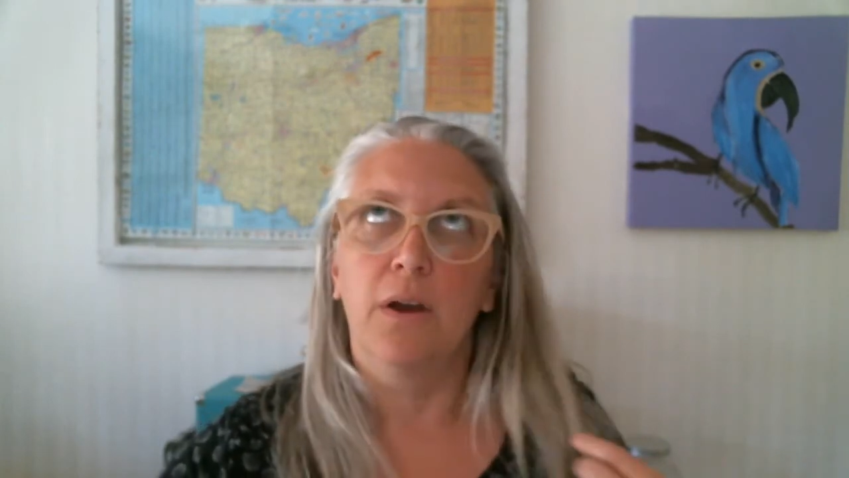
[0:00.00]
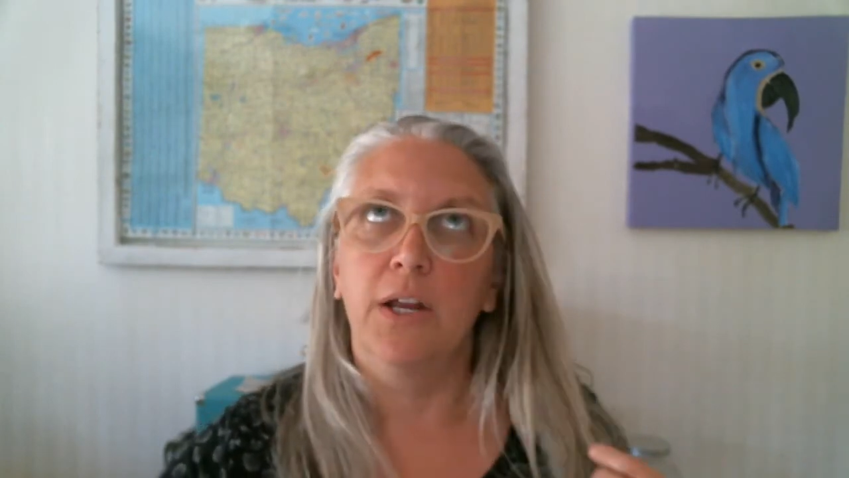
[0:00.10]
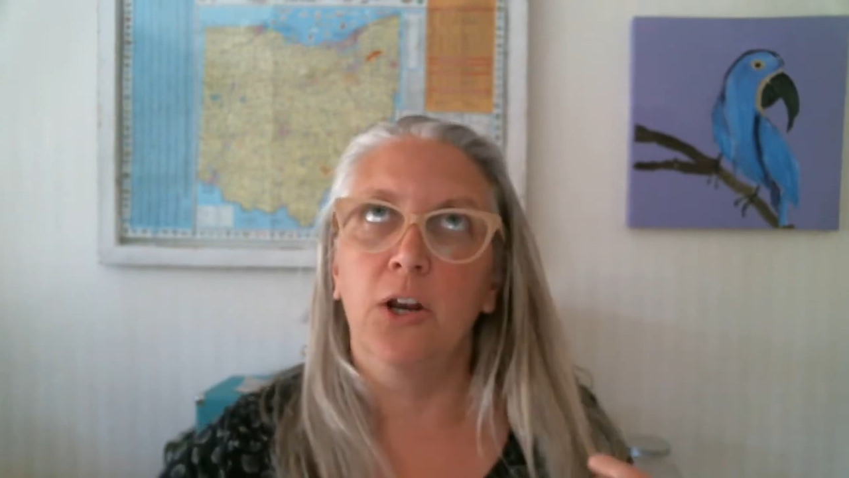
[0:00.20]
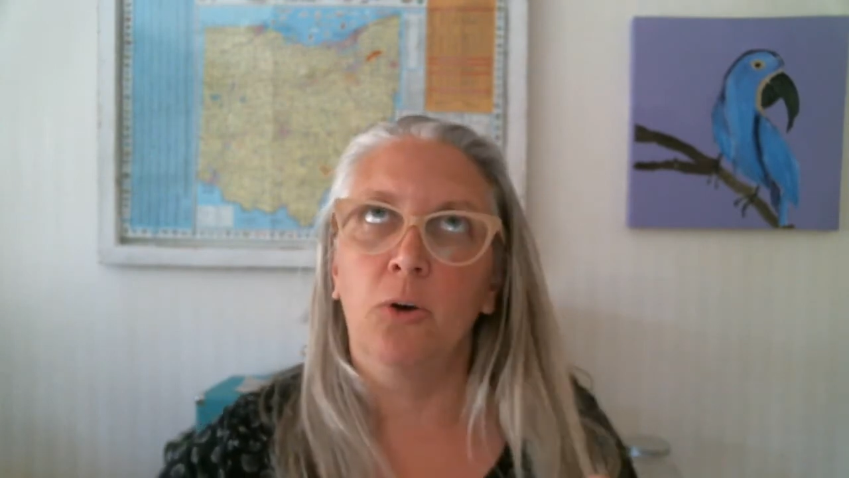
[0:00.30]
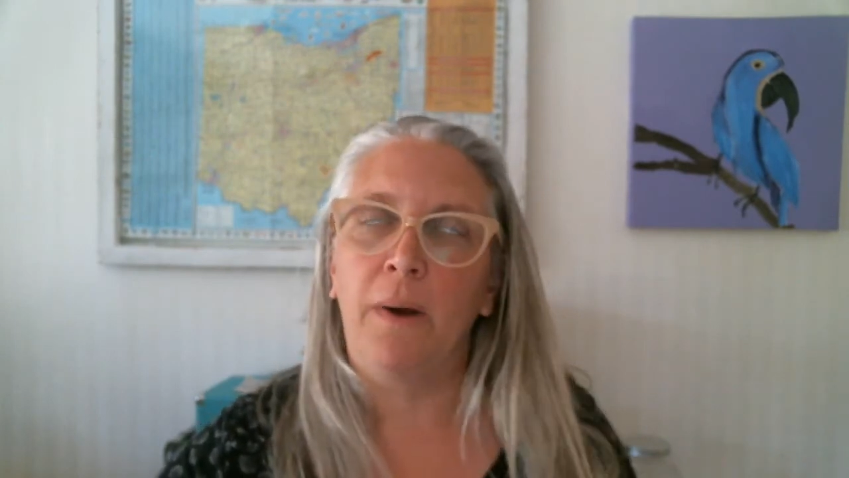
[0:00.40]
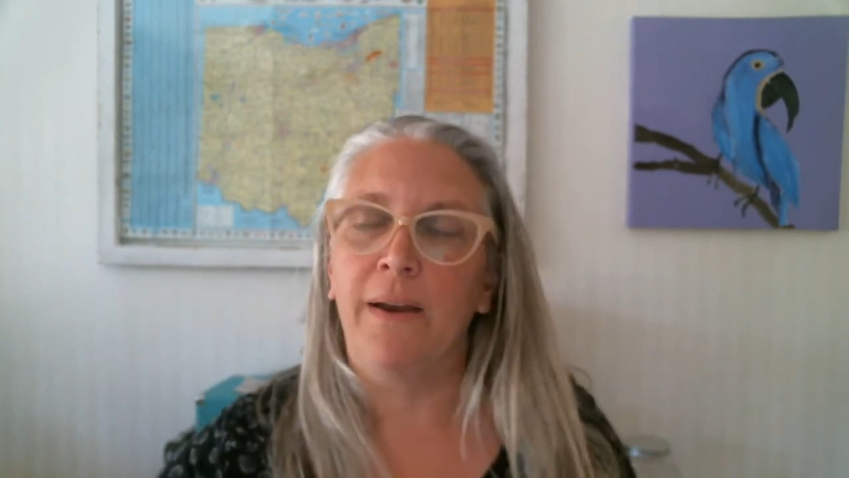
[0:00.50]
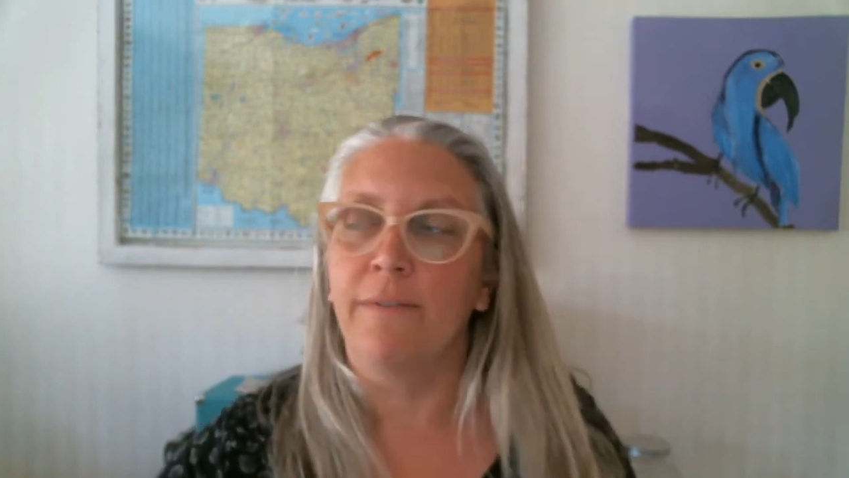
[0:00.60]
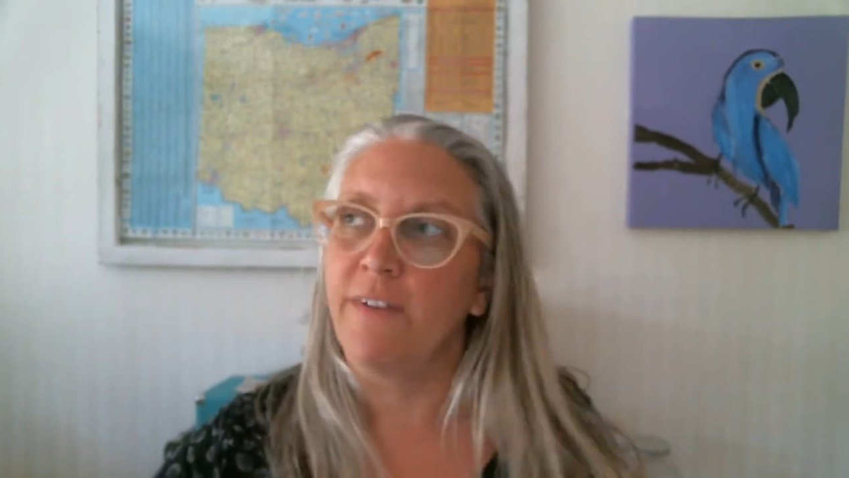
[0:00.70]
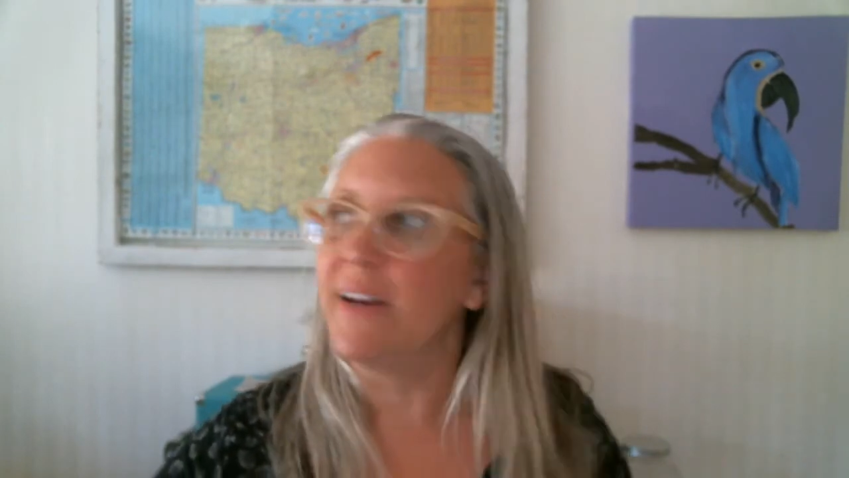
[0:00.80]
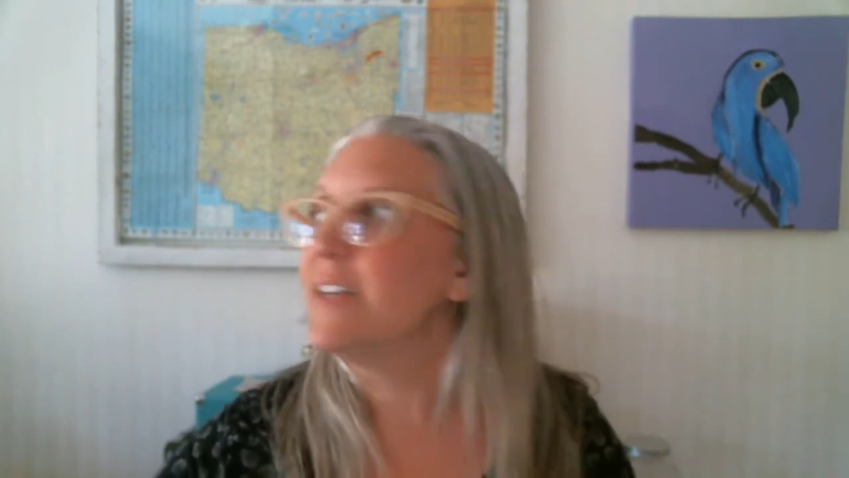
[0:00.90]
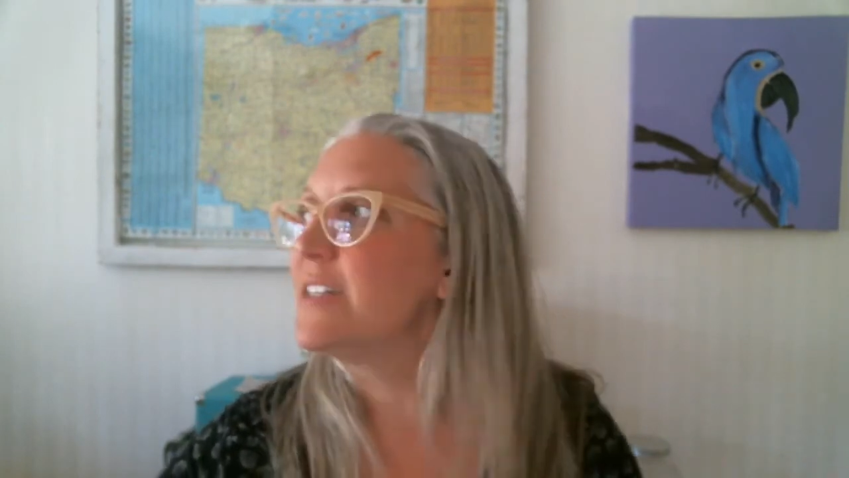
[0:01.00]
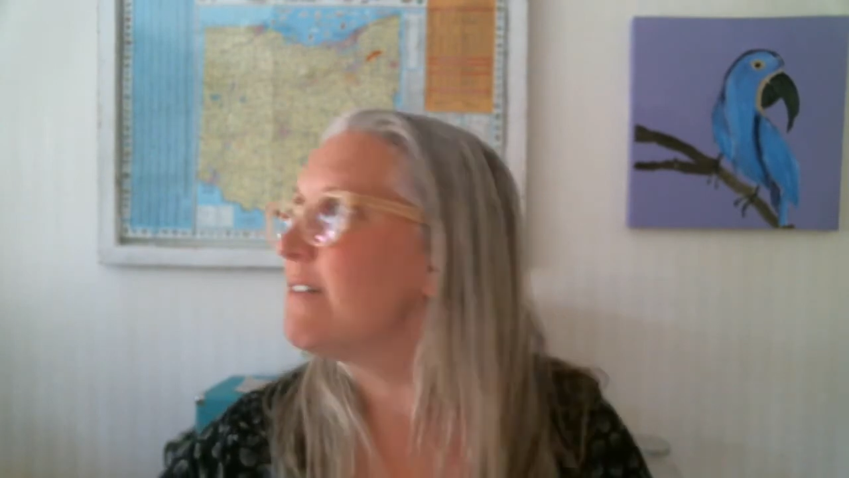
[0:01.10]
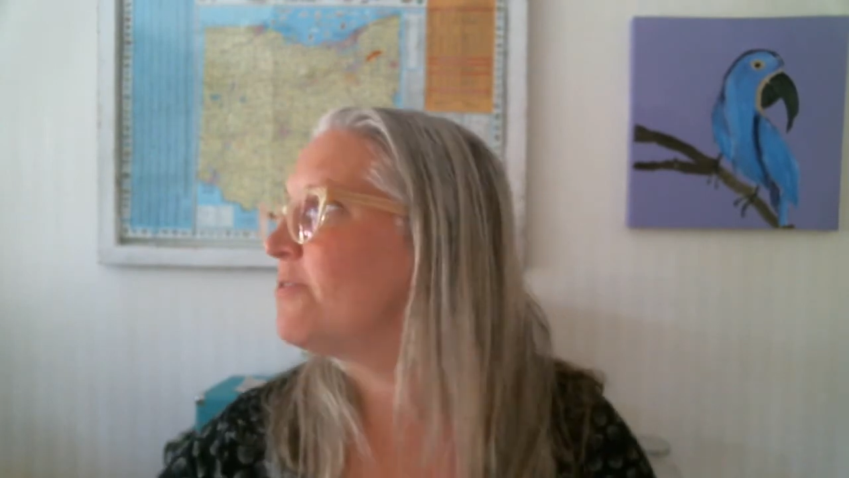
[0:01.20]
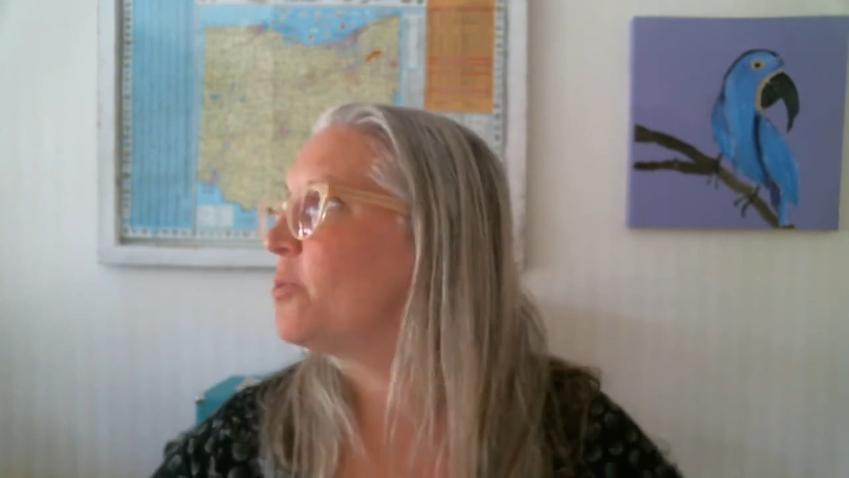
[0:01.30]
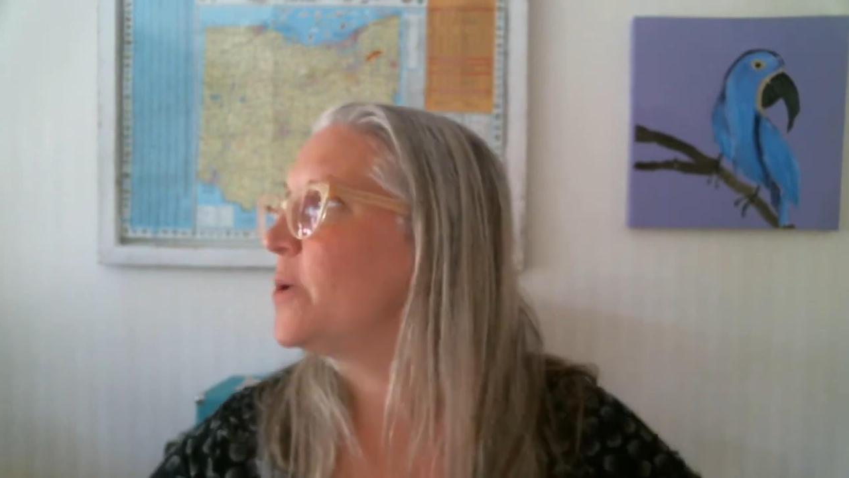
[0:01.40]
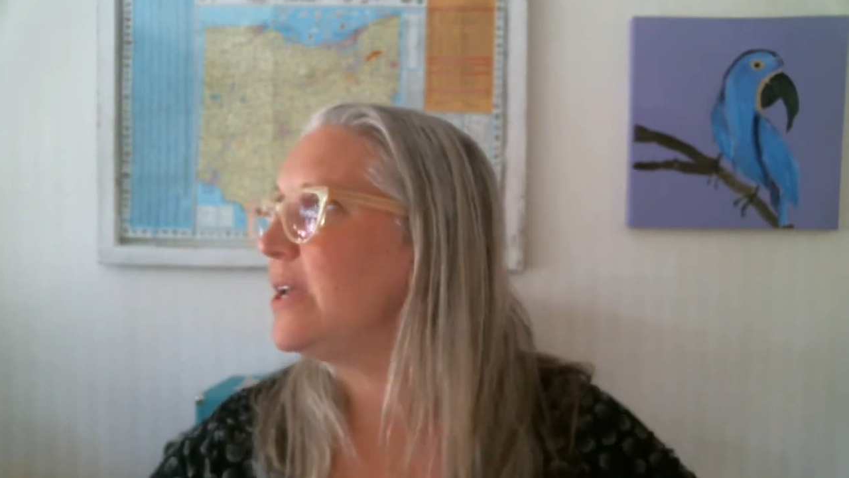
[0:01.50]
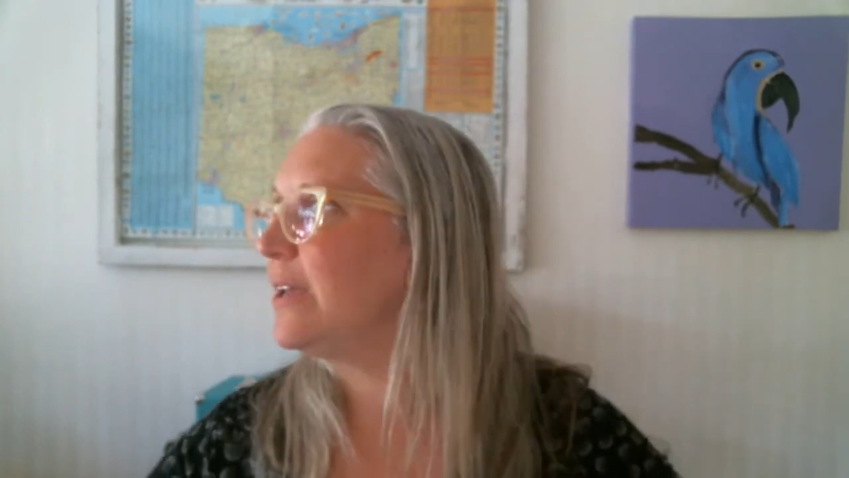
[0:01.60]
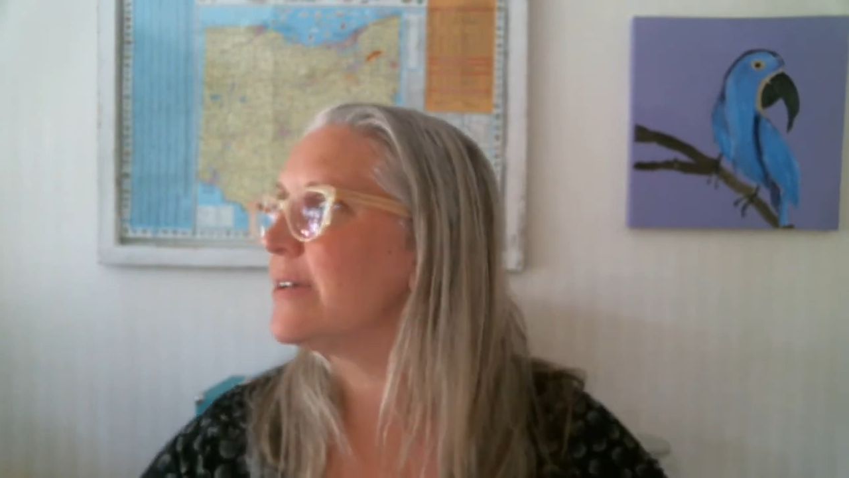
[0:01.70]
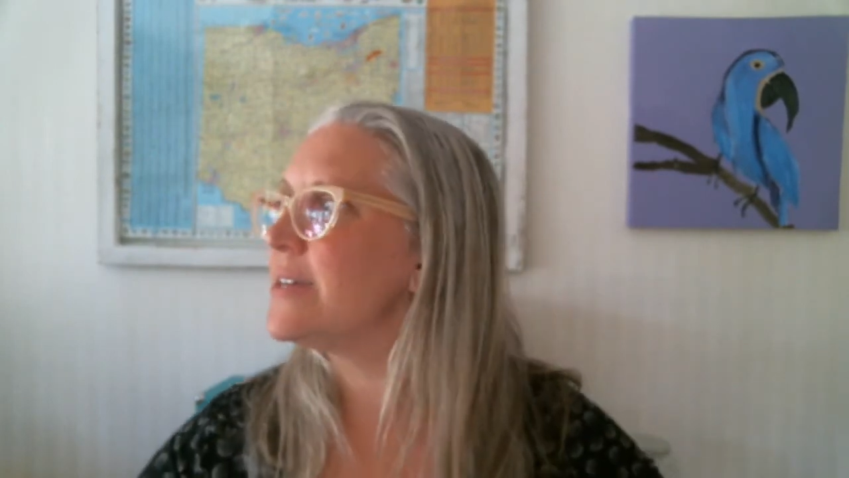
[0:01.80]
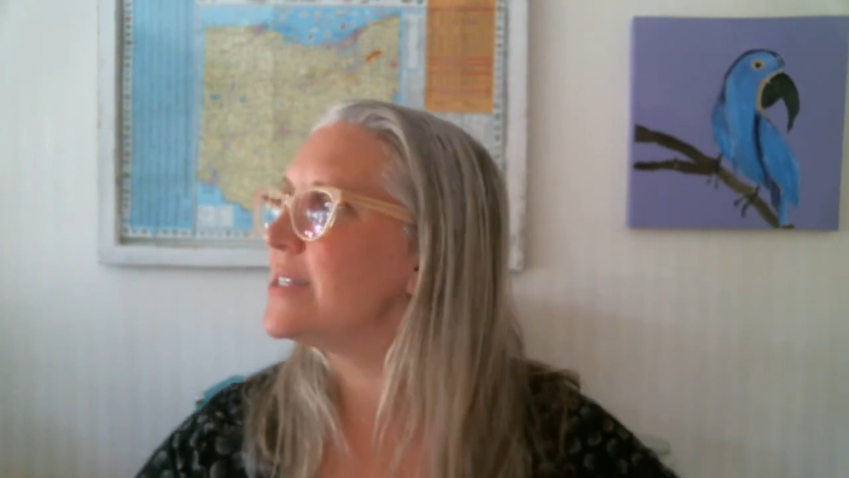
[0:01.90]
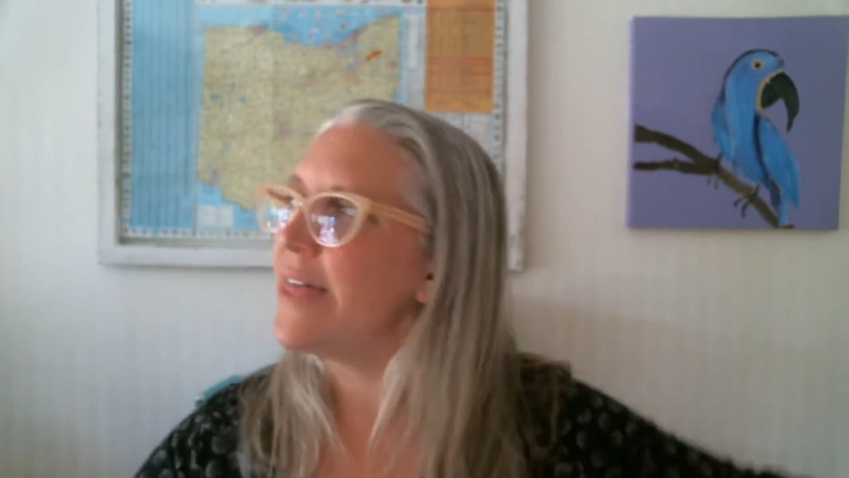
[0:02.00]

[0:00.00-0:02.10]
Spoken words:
my fantasy of the week is